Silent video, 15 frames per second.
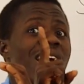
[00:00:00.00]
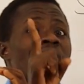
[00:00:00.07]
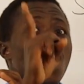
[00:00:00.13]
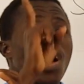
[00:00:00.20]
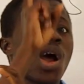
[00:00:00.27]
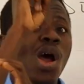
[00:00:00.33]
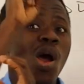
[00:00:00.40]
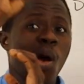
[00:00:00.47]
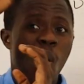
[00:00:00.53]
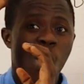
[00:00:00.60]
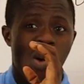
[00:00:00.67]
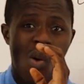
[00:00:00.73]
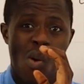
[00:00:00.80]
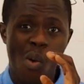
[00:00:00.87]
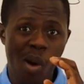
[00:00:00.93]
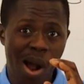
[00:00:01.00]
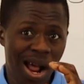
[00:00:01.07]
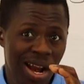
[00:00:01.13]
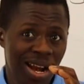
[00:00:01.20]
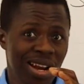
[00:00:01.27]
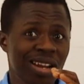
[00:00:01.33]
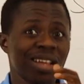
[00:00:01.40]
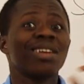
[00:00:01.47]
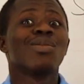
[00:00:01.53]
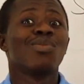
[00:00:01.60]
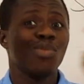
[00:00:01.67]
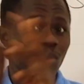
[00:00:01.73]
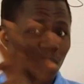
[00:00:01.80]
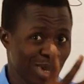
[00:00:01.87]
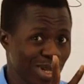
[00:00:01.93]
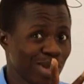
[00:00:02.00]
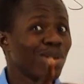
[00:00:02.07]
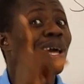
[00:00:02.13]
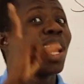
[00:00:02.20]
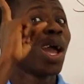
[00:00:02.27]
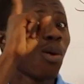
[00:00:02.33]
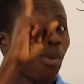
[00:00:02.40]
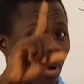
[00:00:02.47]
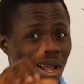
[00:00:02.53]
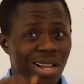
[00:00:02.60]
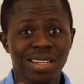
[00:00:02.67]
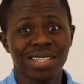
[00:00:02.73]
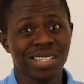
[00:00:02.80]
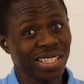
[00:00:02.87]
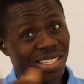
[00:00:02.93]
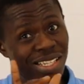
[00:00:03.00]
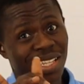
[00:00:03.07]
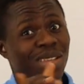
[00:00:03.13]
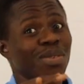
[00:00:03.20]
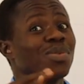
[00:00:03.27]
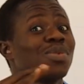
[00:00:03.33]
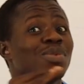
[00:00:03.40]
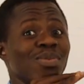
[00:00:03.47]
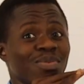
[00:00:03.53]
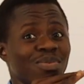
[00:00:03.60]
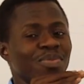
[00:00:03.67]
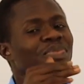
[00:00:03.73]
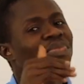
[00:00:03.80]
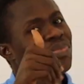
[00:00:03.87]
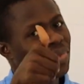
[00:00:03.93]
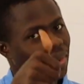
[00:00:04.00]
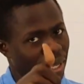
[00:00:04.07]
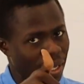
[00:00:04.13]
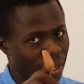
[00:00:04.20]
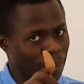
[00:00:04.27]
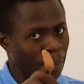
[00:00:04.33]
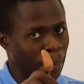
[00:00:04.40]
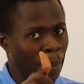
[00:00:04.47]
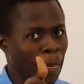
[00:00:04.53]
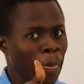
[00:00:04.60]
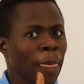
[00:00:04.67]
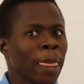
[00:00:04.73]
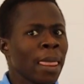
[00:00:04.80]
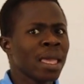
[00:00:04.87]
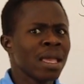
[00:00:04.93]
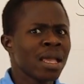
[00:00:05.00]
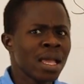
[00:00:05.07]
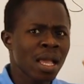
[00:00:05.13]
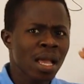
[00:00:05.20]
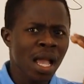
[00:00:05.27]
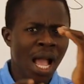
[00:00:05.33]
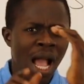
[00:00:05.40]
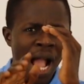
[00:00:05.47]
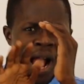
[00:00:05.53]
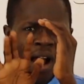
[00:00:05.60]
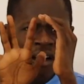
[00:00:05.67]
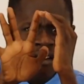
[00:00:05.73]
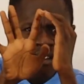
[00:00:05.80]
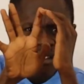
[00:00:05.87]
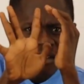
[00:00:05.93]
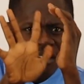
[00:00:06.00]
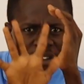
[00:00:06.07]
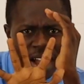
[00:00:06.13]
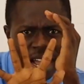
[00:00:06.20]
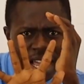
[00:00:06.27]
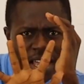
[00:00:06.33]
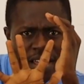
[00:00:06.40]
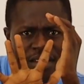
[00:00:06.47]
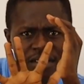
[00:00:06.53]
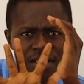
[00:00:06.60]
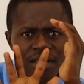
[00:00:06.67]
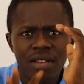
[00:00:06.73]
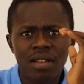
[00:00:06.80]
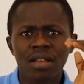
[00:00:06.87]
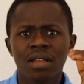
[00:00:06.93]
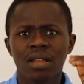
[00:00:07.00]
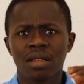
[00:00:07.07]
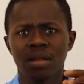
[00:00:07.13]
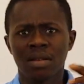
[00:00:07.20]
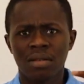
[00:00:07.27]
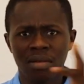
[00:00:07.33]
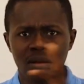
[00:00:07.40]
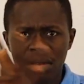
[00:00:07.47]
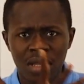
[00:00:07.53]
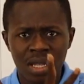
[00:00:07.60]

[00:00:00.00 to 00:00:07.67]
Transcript: So we are safe with that one. Then we have the number inside the square root sign, 2 and 5 multiplying, and then we get 10.